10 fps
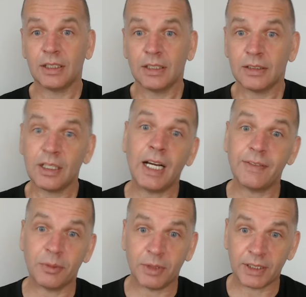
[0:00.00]
Not
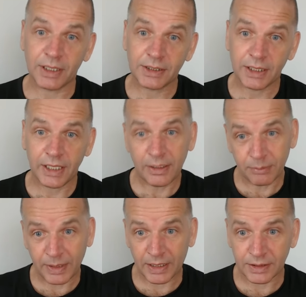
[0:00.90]
everybody's in
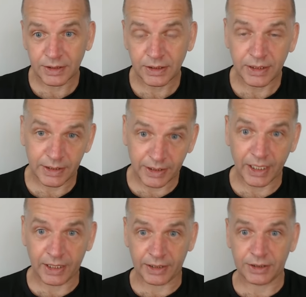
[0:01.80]
pants, in a
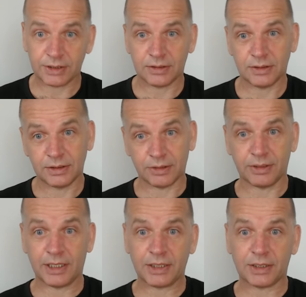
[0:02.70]
cage, doing
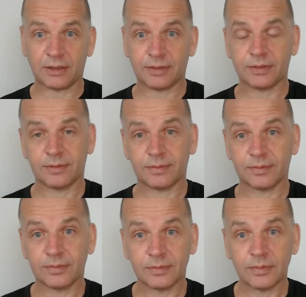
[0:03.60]
their stuff.
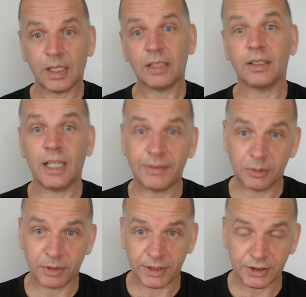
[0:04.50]
Not
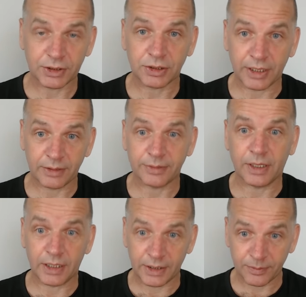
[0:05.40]
everybody's a trained fighter,
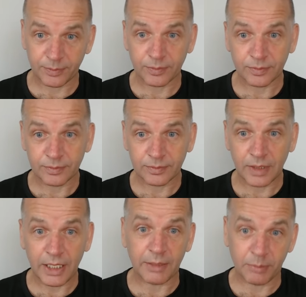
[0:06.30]

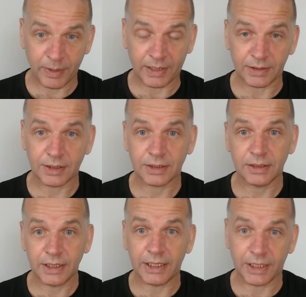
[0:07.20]
in pants,
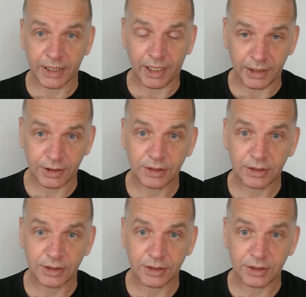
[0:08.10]
in a cage,